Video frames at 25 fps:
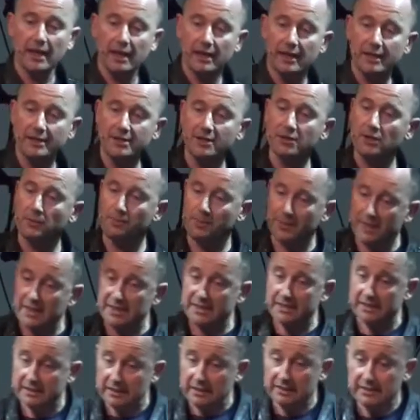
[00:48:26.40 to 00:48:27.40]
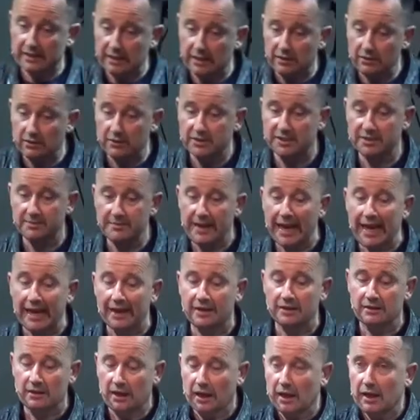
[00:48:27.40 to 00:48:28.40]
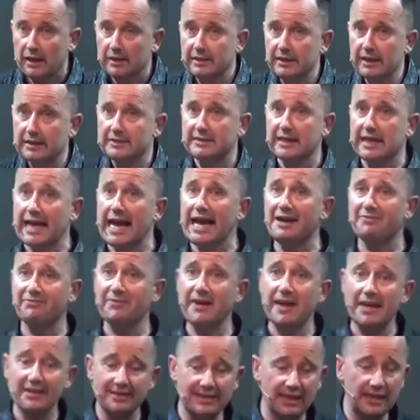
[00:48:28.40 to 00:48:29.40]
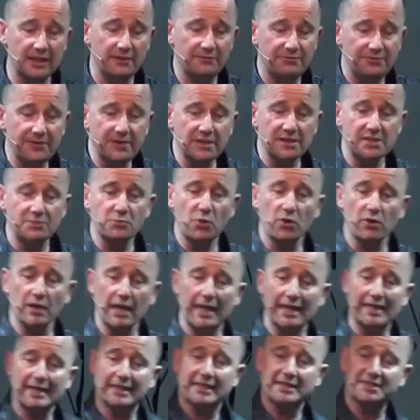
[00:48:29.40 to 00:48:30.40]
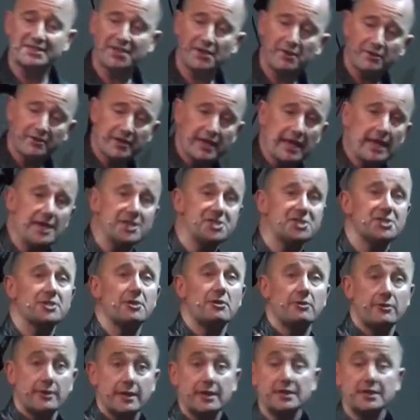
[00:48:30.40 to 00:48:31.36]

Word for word: you know, because look, to men, the cafe thing feels more like an interrogation or an